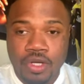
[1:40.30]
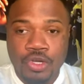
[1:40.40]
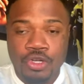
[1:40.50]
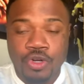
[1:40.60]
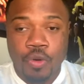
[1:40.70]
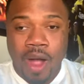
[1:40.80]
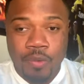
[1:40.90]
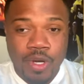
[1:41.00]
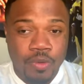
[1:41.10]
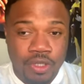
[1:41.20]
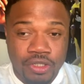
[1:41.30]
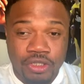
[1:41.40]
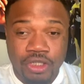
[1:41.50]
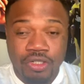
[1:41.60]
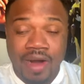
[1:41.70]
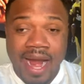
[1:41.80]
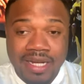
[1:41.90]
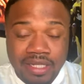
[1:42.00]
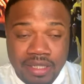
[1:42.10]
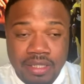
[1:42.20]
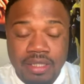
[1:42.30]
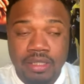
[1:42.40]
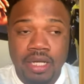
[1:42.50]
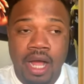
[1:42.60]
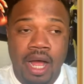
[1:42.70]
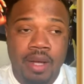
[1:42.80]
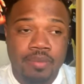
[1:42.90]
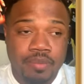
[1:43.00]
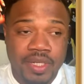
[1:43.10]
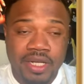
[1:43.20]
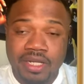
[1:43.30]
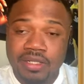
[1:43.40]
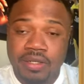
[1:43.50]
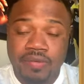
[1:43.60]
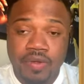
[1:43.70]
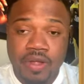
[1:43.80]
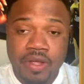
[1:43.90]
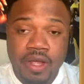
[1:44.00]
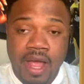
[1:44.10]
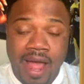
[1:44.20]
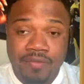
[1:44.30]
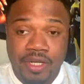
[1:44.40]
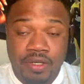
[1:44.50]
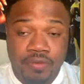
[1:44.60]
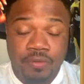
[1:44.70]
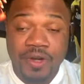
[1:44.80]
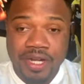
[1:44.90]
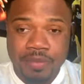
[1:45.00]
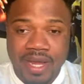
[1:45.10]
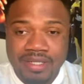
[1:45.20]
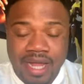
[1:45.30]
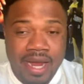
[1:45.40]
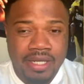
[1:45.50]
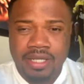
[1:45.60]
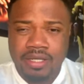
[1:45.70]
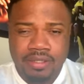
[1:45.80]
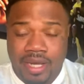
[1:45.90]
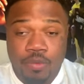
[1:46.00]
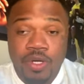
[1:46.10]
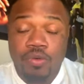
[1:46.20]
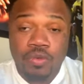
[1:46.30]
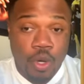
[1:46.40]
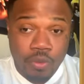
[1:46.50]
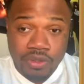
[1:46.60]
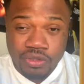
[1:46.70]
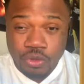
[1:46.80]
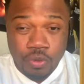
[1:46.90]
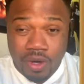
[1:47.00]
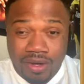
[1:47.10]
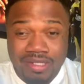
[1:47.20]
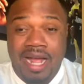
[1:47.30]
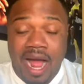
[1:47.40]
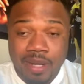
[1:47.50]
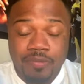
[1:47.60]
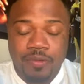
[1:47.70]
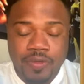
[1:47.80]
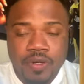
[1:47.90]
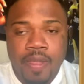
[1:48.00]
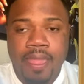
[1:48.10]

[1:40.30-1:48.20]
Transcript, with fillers: You know, while we were distracted um, because of having freedom anxiety, like we don't know what to do with our time for real,